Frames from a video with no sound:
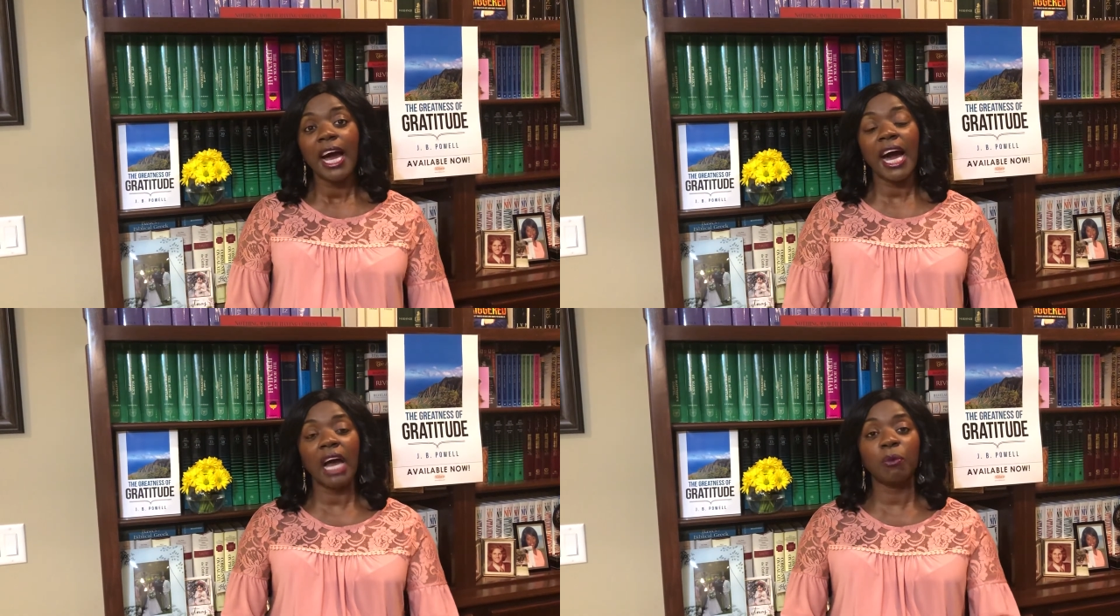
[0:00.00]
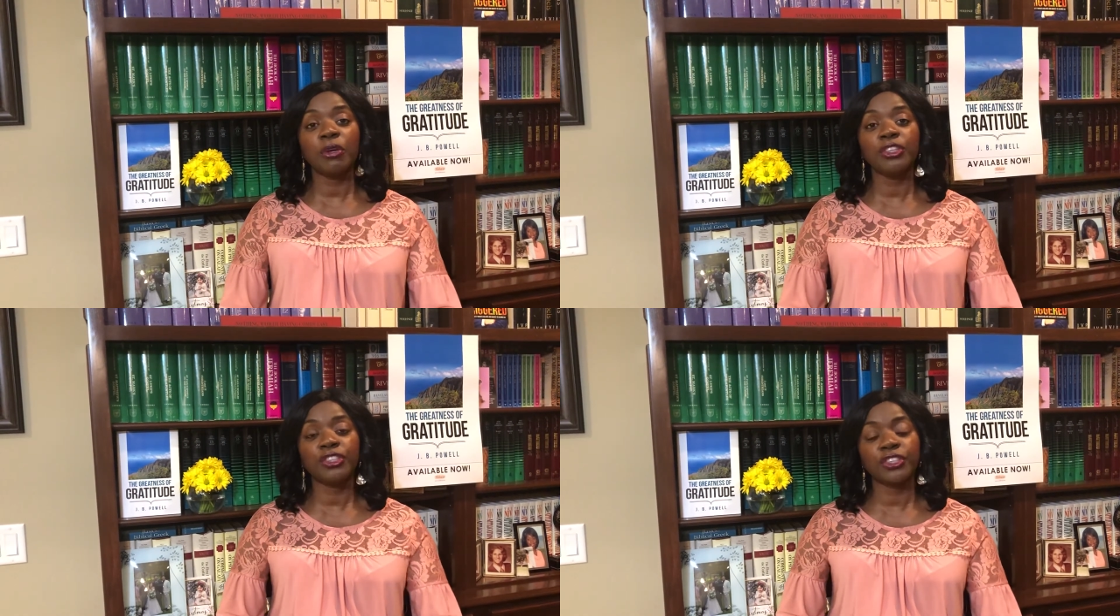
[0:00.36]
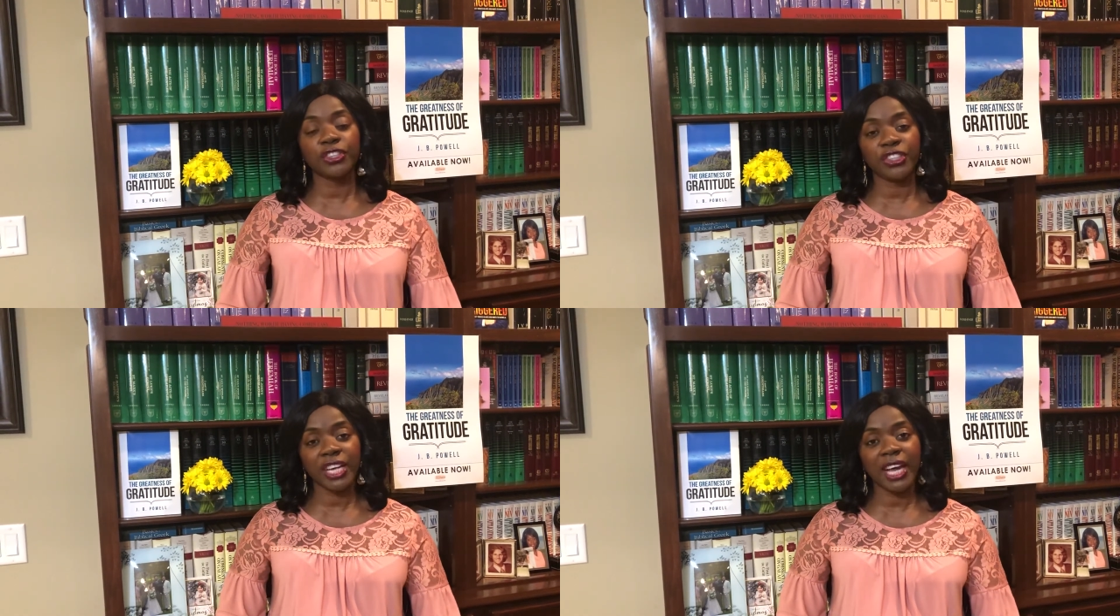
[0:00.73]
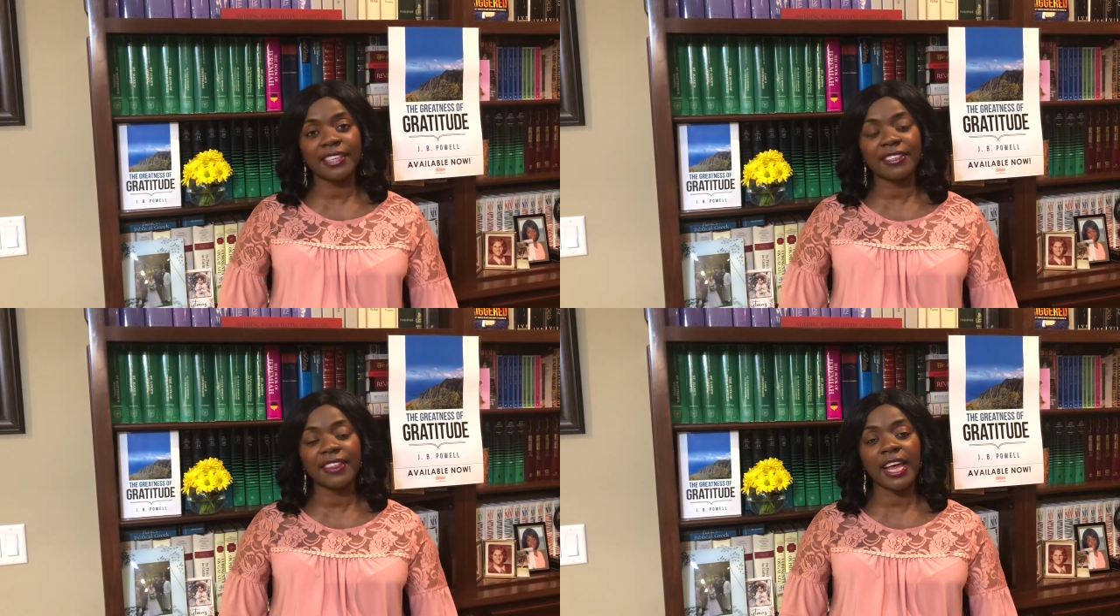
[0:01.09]
I would
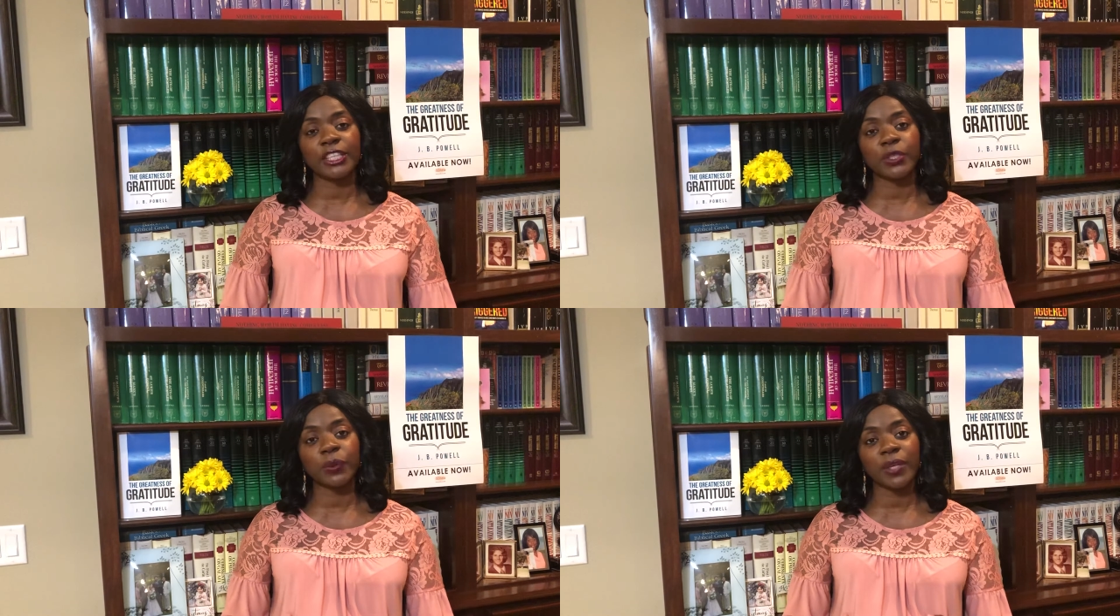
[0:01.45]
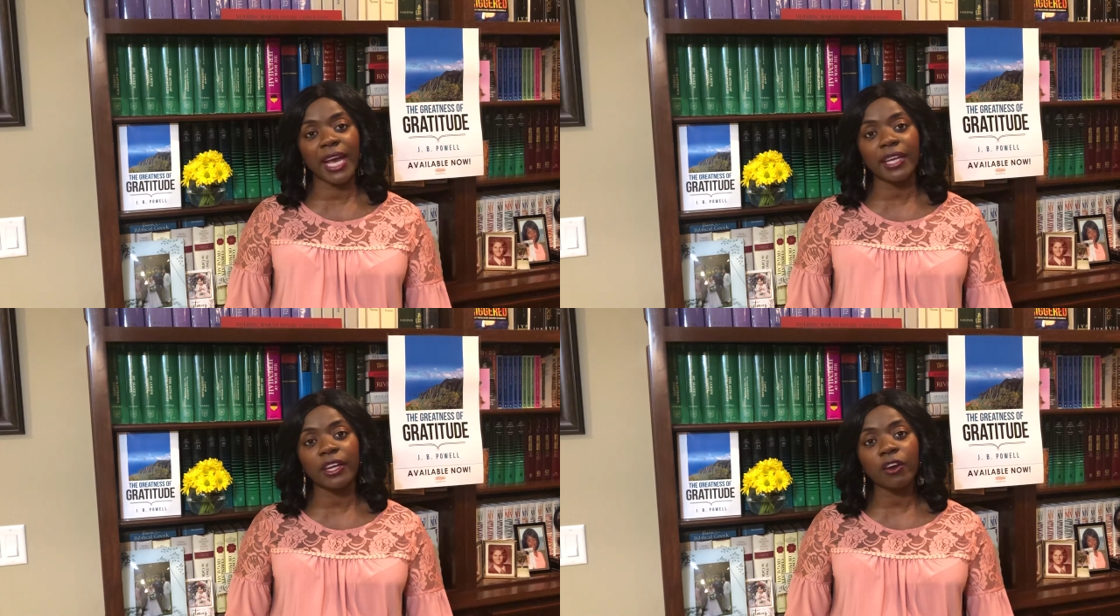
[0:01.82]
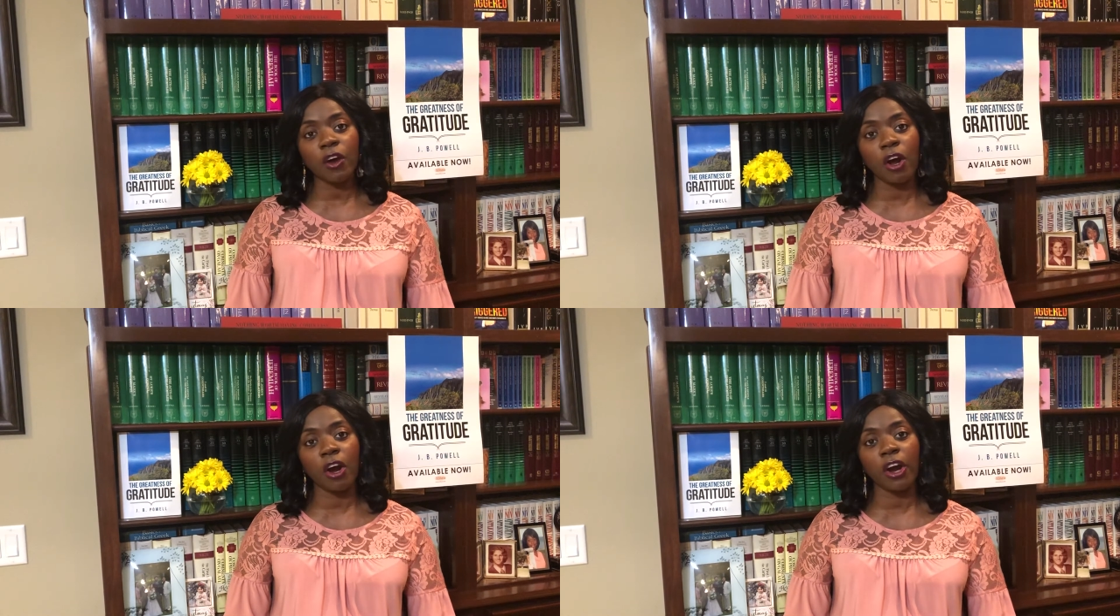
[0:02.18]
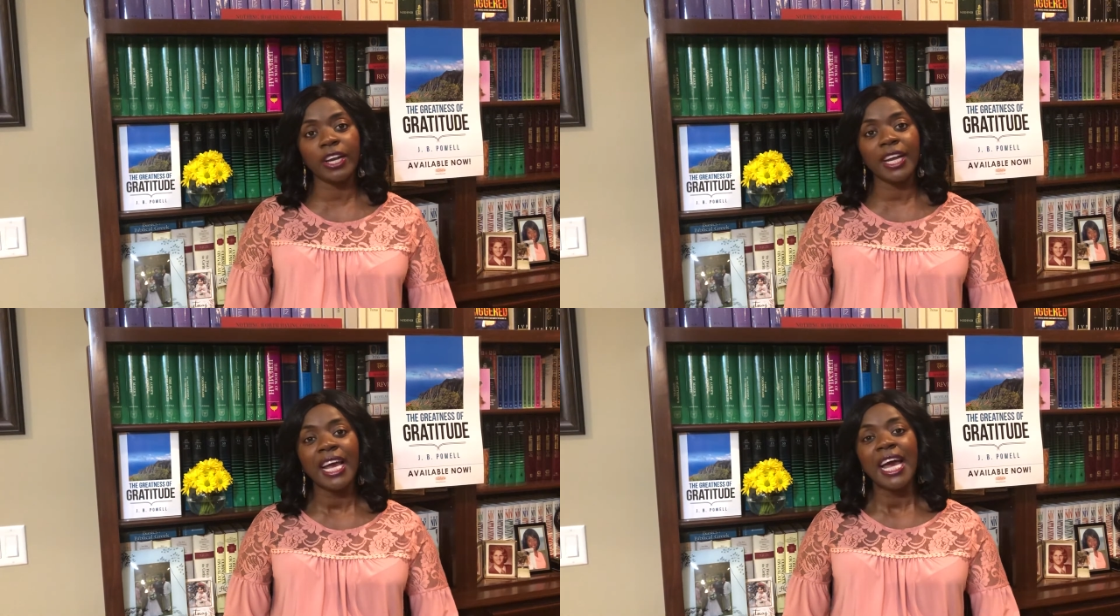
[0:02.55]
suggest that you get a
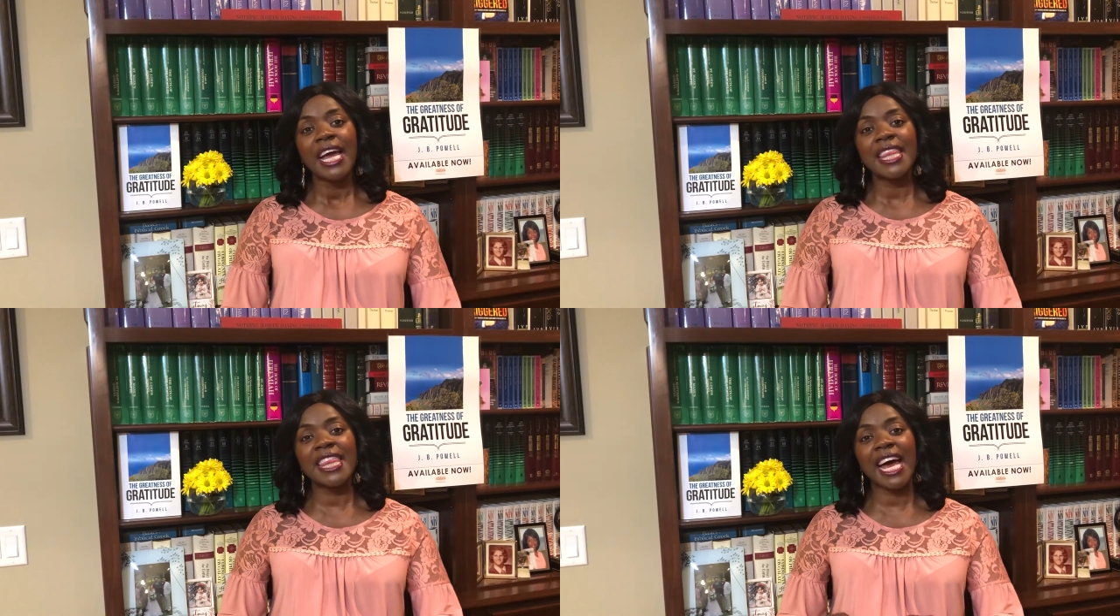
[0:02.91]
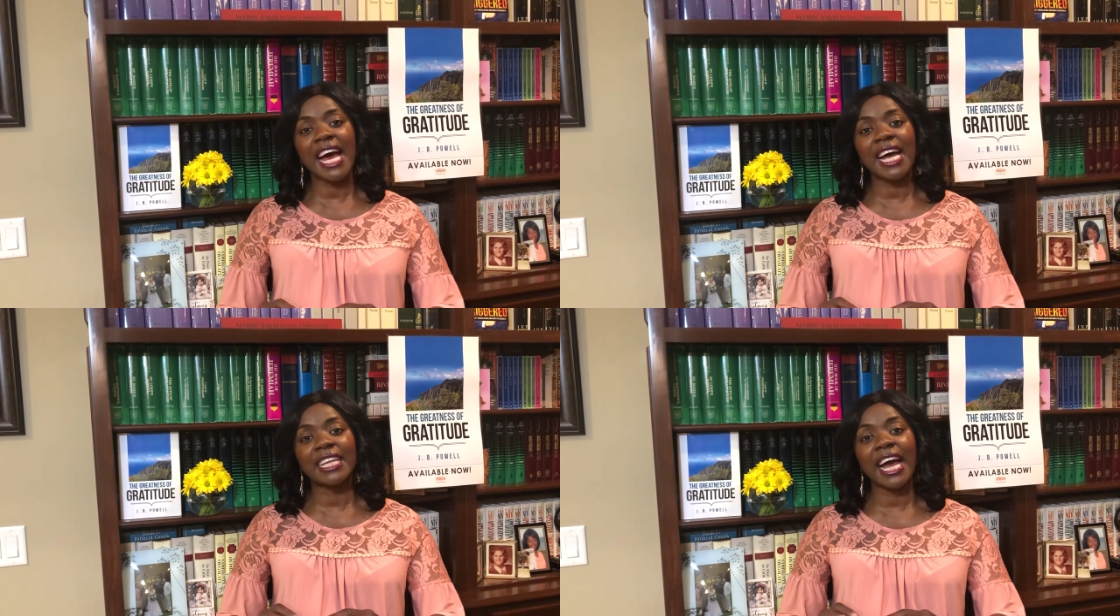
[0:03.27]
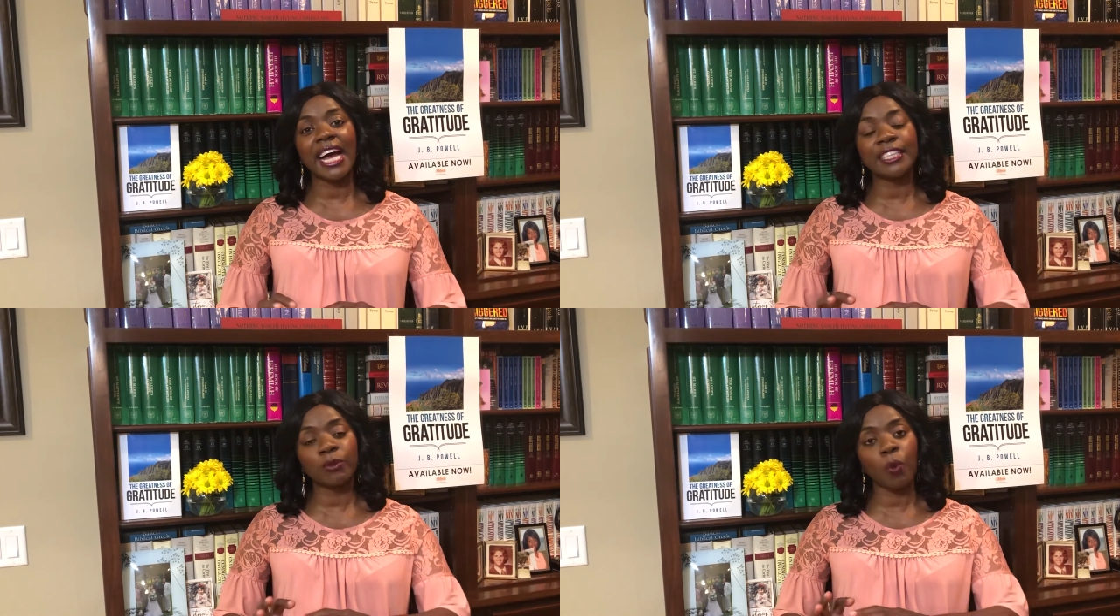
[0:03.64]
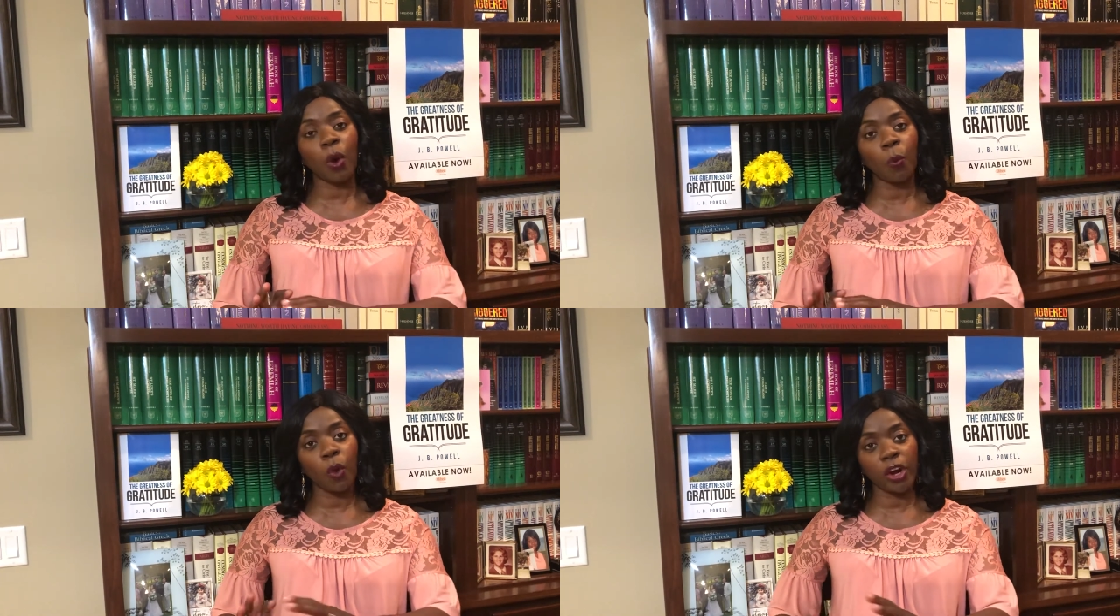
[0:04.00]
card that has
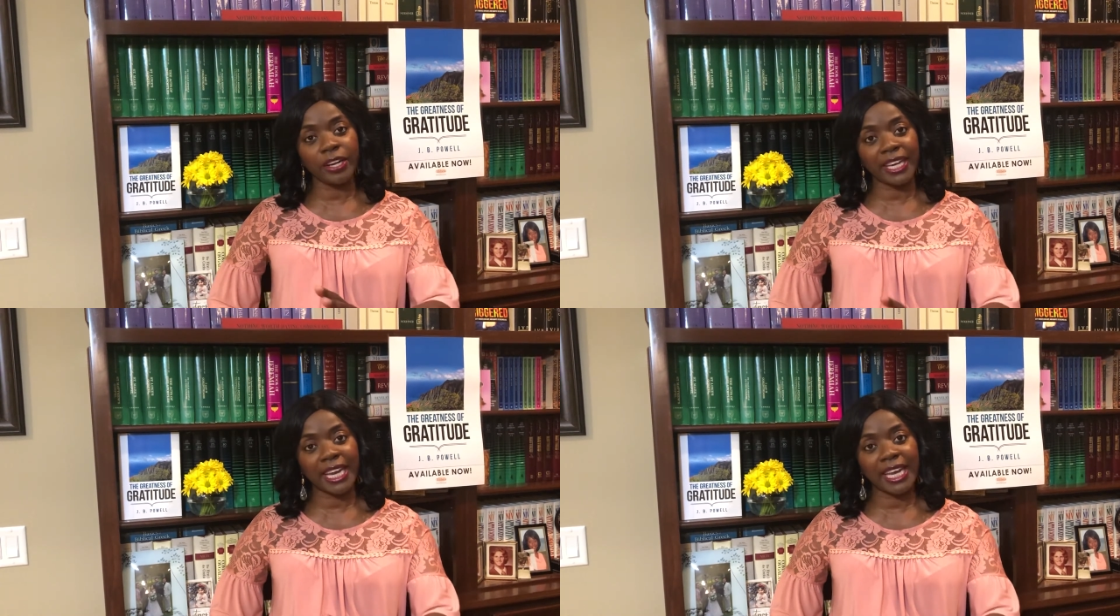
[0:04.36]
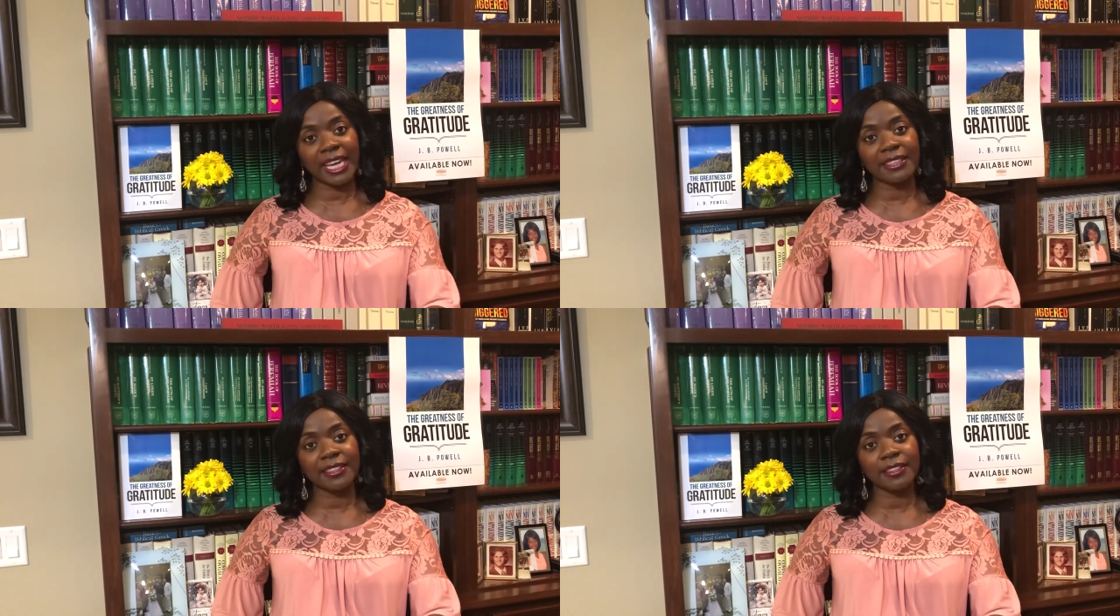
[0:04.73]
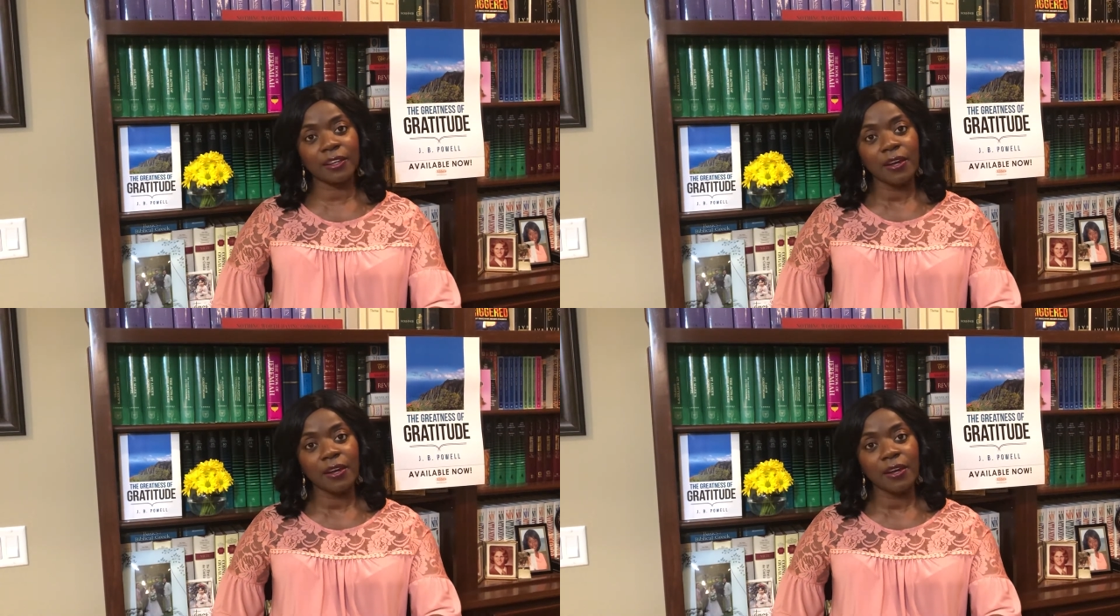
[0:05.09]
wording in it.